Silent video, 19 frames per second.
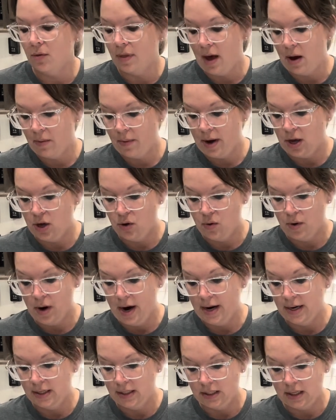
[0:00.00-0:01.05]
That way you
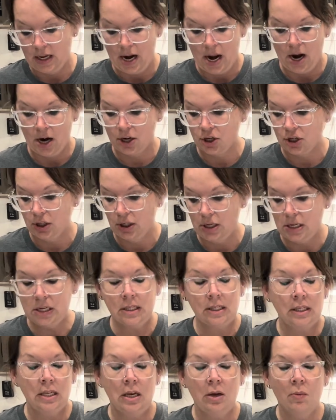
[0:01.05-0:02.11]
guys can actually
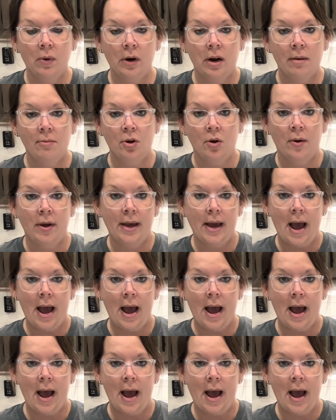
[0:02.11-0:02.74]
see what I'm doing